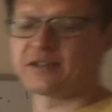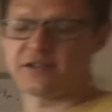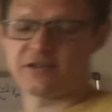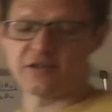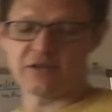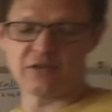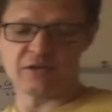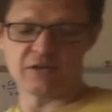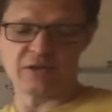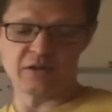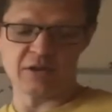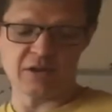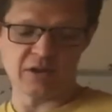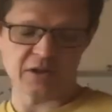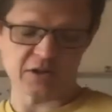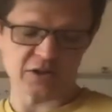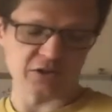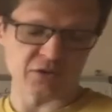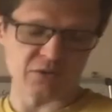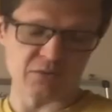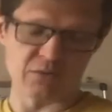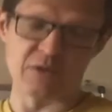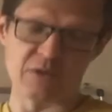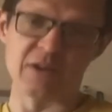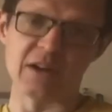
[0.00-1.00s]
to
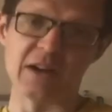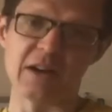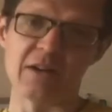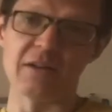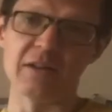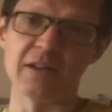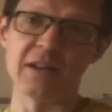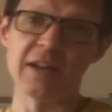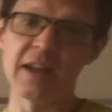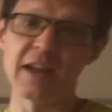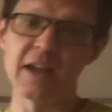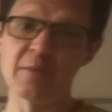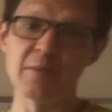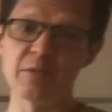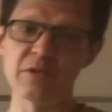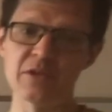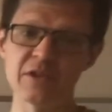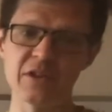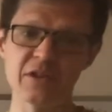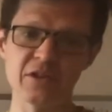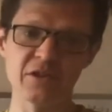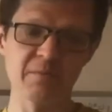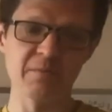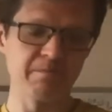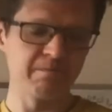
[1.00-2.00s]
extraordinarily high
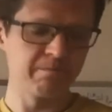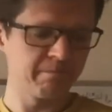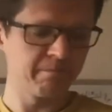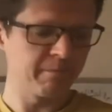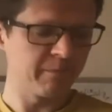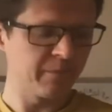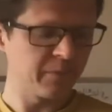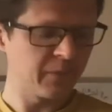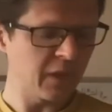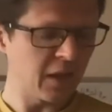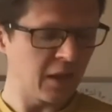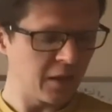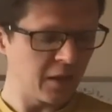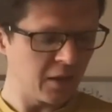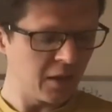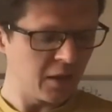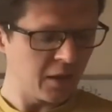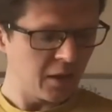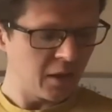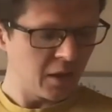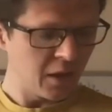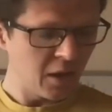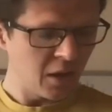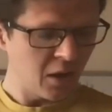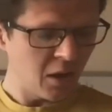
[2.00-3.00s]
precision.
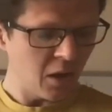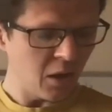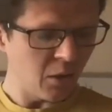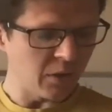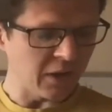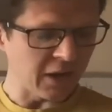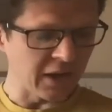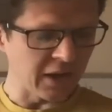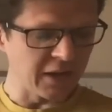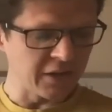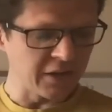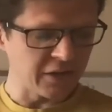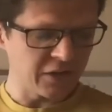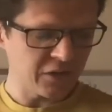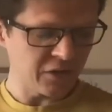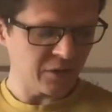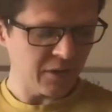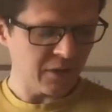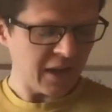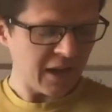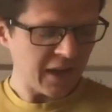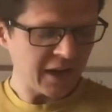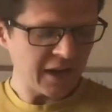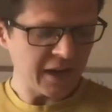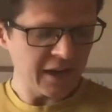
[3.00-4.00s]
Okay, so
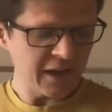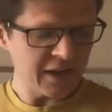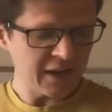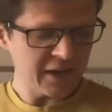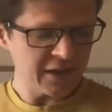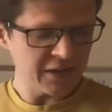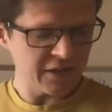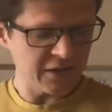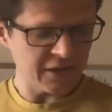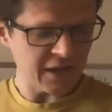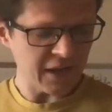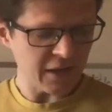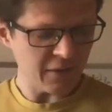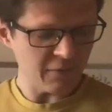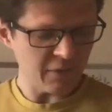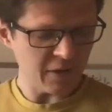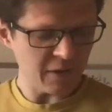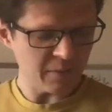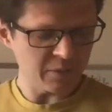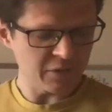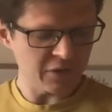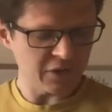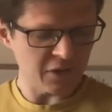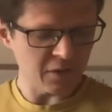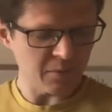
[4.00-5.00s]
that
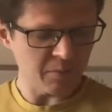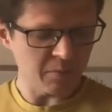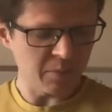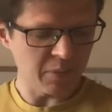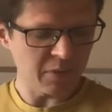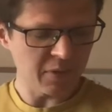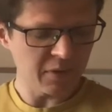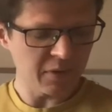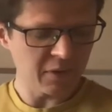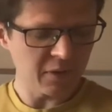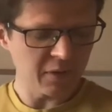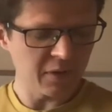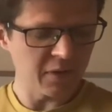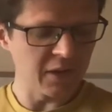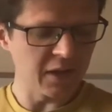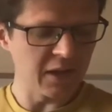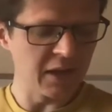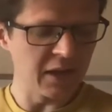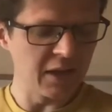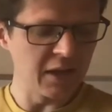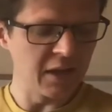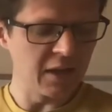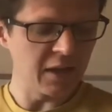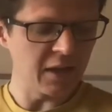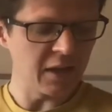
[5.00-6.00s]
wraps up
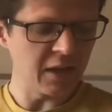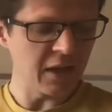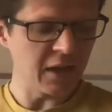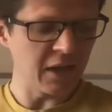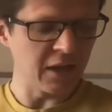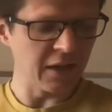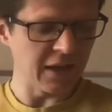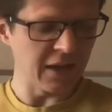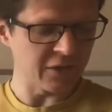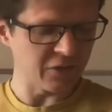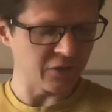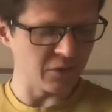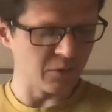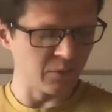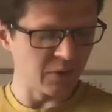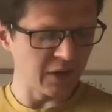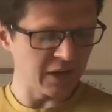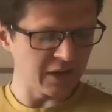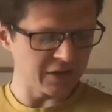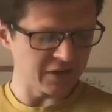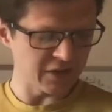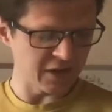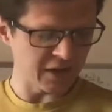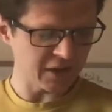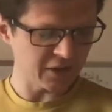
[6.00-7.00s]
the electroweak
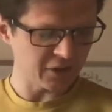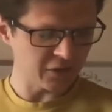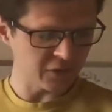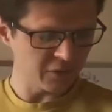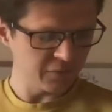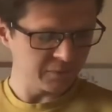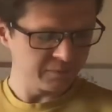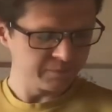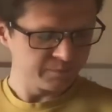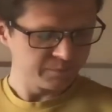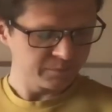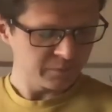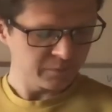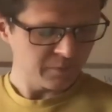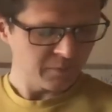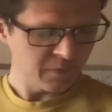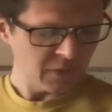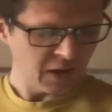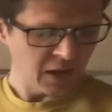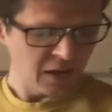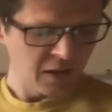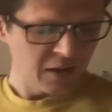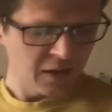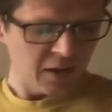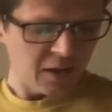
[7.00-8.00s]
sector
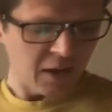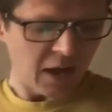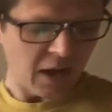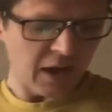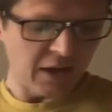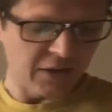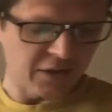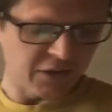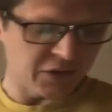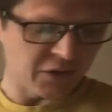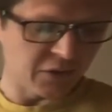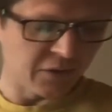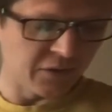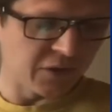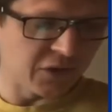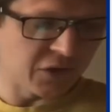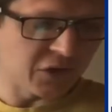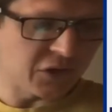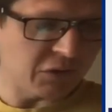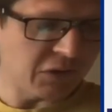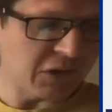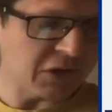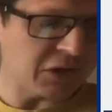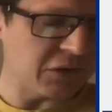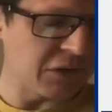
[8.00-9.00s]
and the sort of the
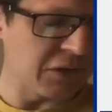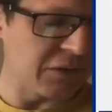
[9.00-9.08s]
structure of